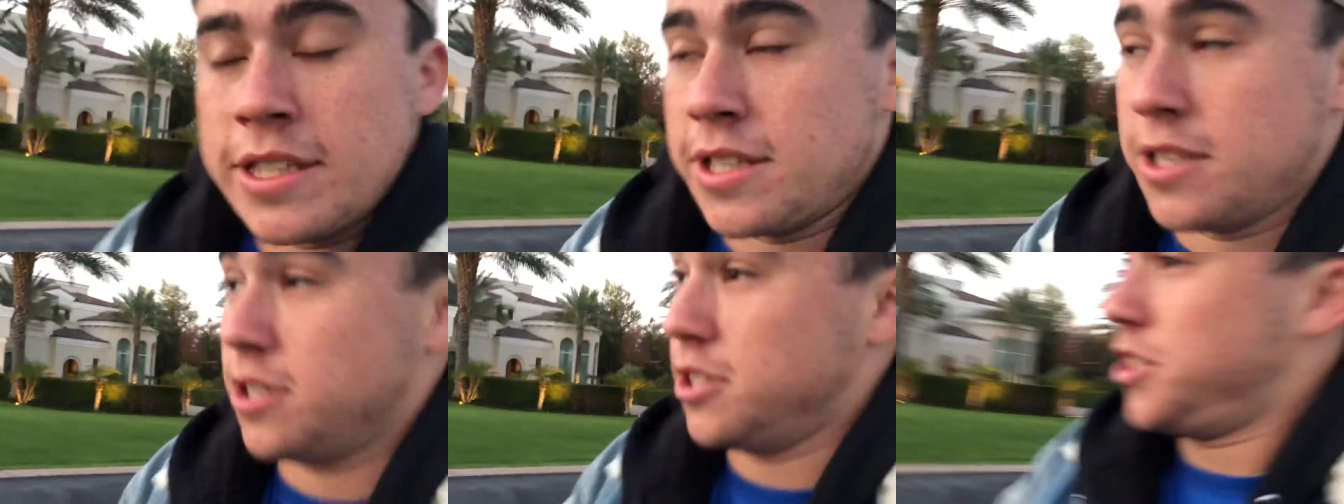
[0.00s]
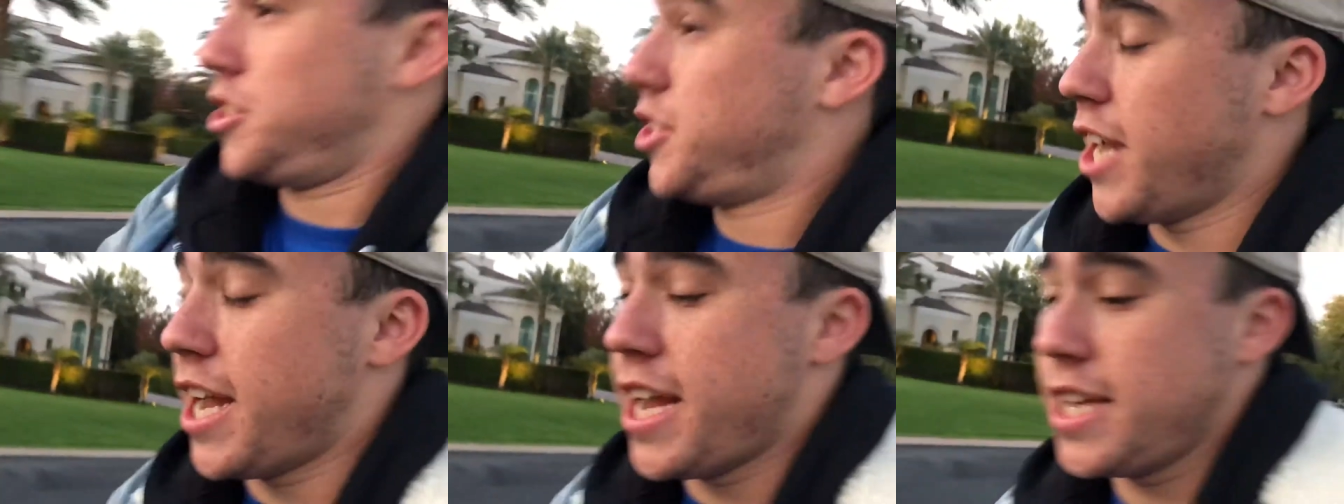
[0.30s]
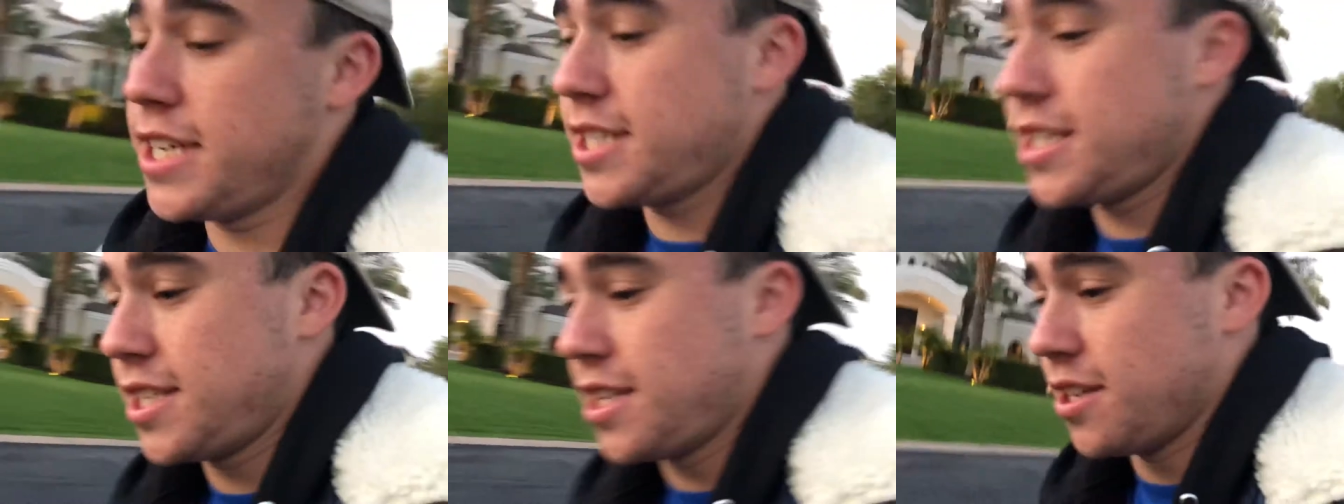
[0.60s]
There's
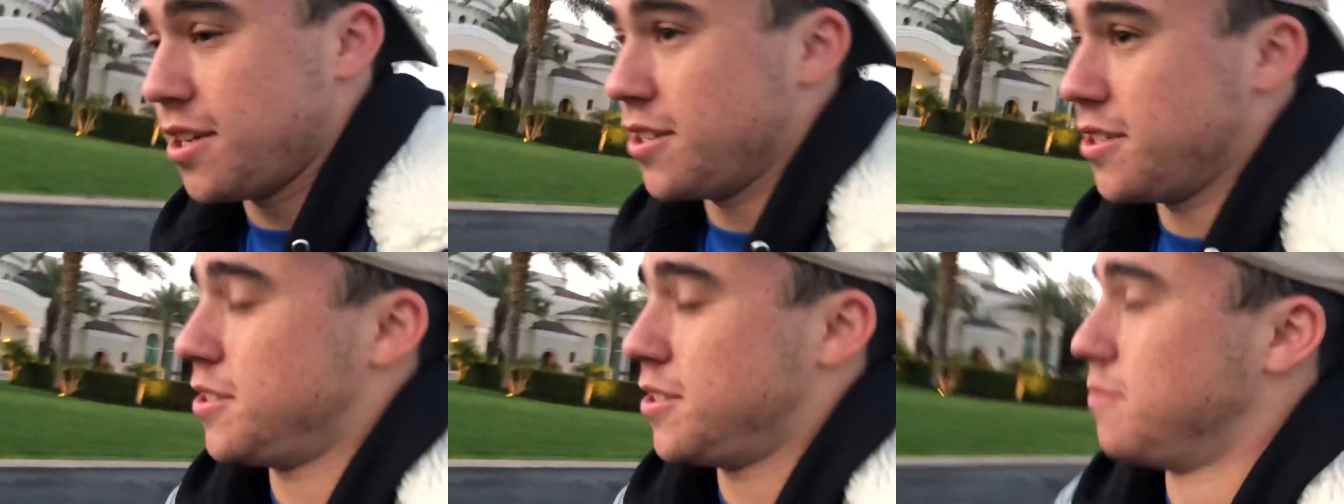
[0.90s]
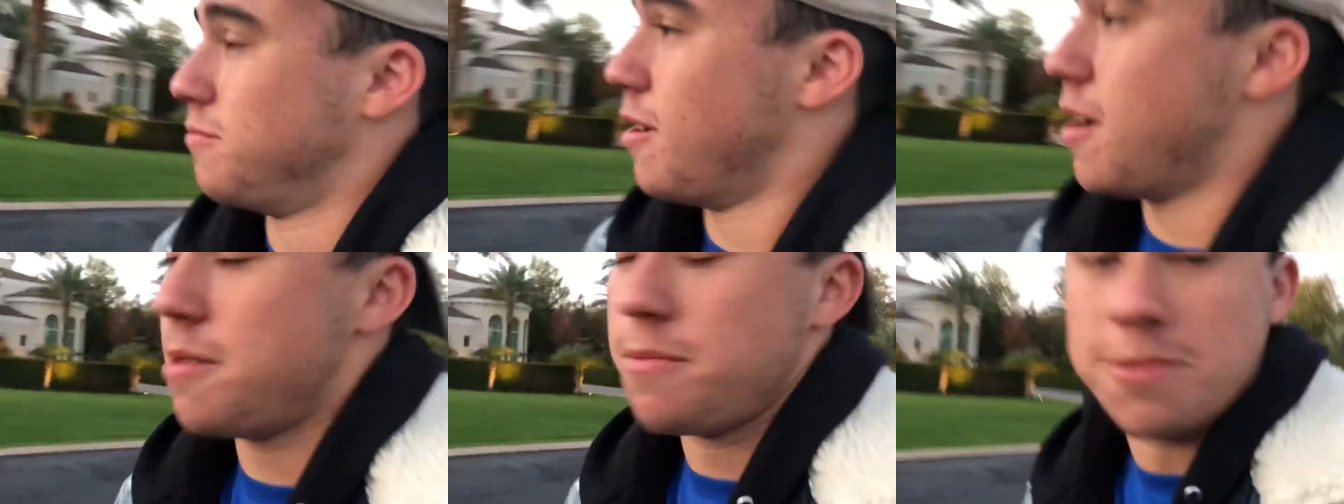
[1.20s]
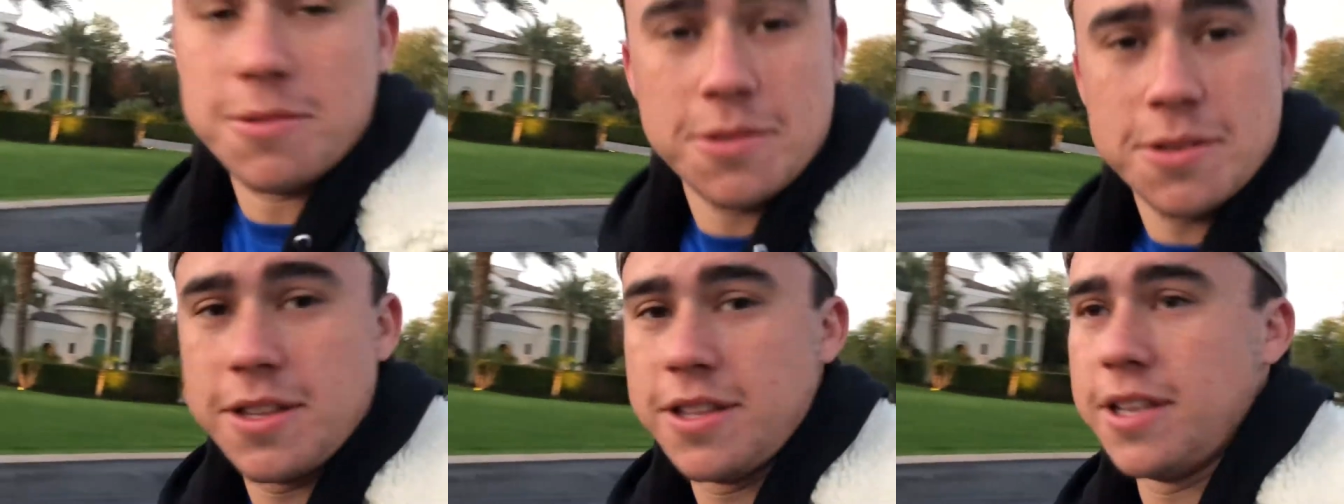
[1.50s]
Chase, there's
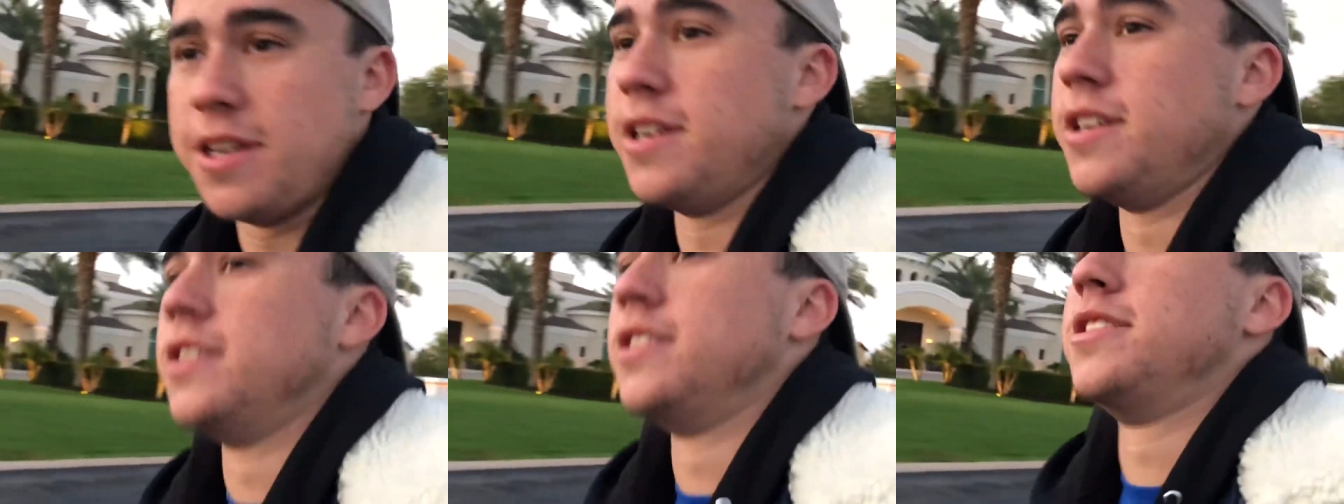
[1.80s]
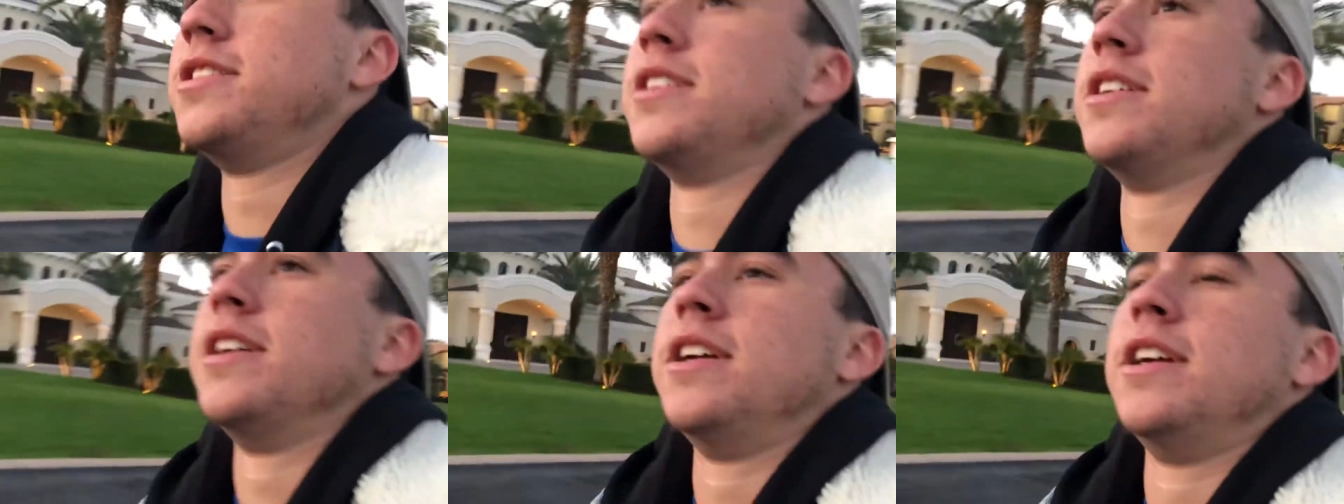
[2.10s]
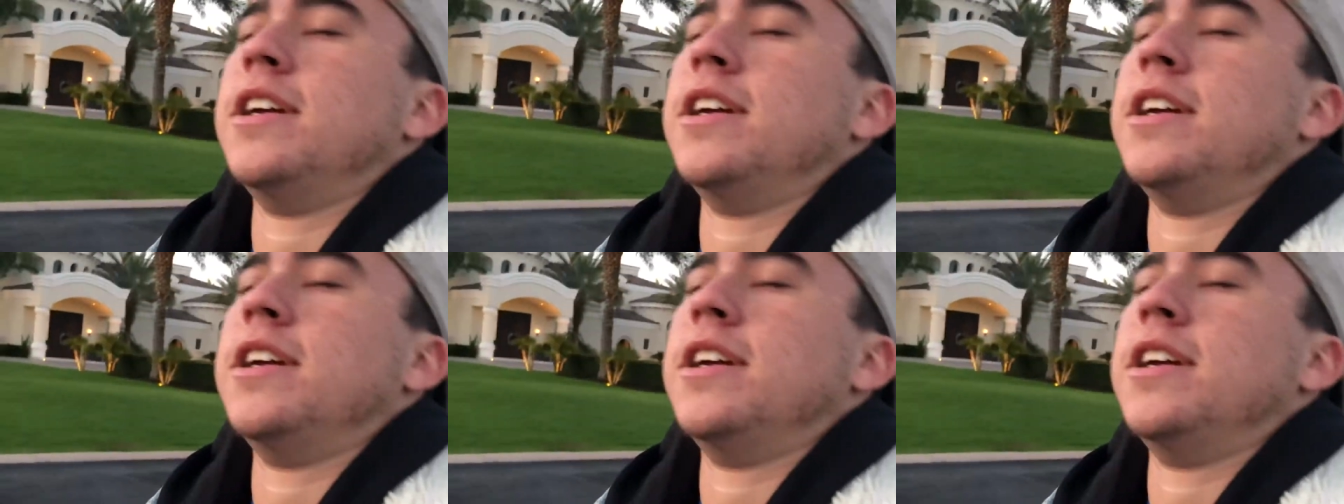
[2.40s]
Rubble, there's